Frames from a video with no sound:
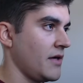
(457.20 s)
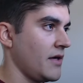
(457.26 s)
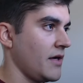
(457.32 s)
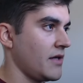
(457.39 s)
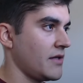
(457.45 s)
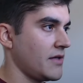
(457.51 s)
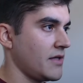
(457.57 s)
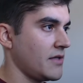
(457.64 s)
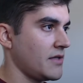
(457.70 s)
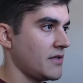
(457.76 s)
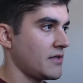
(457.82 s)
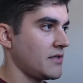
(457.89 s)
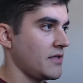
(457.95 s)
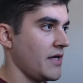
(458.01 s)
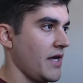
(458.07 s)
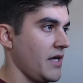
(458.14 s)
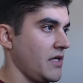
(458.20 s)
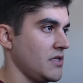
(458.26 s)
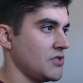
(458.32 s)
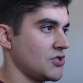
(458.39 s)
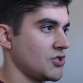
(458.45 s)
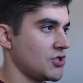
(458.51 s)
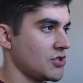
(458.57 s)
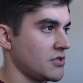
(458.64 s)
and then an
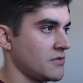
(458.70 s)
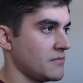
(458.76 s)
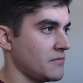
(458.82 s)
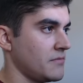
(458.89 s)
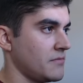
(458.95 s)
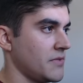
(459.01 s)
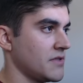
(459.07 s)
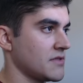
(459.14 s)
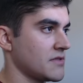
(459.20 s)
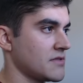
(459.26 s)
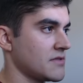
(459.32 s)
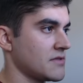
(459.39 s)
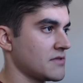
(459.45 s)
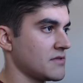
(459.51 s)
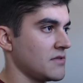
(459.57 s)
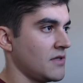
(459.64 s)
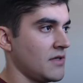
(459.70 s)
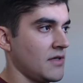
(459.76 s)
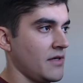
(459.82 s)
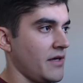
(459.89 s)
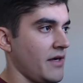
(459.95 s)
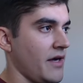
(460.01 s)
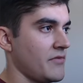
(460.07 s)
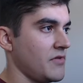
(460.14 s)
age because
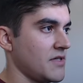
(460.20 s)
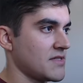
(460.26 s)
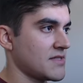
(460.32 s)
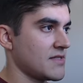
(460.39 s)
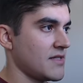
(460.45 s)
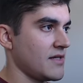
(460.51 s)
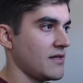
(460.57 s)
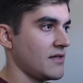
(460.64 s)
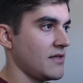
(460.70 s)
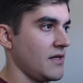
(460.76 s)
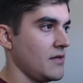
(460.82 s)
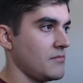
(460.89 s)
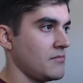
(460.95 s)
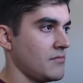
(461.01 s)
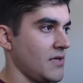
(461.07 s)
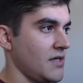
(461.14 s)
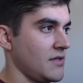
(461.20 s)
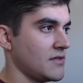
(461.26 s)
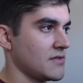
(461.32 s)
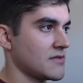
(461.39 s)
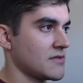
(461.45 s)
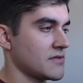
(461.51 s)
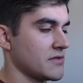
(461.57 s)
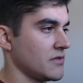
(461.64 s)
having a static name
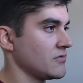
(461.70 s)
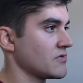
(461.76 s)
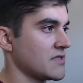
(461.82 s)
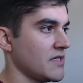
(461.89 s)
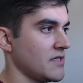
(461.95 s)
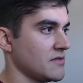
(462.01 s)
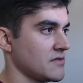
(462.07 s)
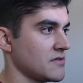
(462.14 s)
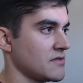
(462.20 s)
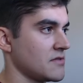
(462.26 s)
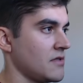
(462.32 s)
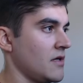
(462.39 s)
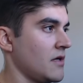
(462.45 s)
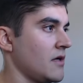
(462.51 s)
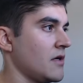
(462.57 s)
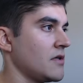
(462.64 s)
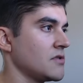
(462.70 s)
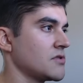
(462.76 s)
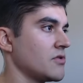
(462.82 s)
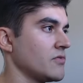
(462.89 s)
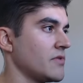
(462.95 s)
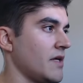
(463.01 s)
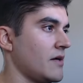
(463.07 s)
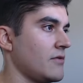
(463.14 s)
makes no sense.
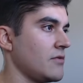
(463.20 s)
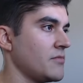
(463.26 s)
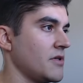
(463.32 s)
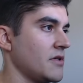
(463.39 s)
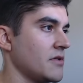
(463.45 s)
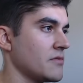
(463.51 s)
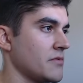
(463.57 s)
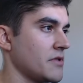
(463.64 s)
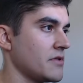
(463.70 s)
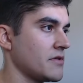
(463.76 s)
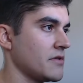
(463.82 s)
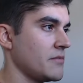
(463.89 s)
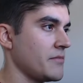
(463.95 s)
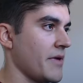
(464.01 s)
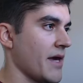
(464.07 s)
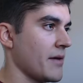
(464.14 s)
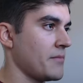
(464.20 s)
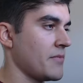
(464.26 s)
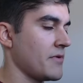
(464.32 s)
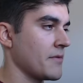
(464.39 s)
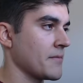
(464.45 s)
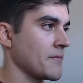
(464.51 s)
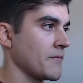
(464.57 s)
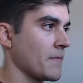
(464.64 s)
So now I'm going to return a map.
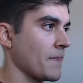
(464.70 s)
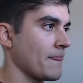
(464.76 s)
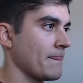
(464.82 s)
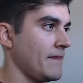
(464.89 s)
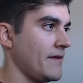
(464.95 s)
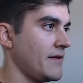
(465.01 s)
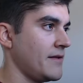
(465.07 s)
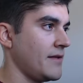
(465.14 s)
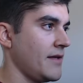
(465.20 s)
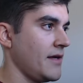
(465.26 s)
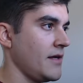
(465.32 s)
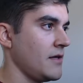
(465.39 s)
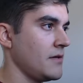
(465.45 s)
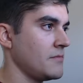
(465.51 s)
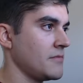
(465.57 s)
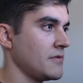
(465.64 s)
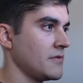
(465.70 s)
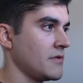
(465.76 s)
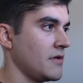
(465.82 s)
The name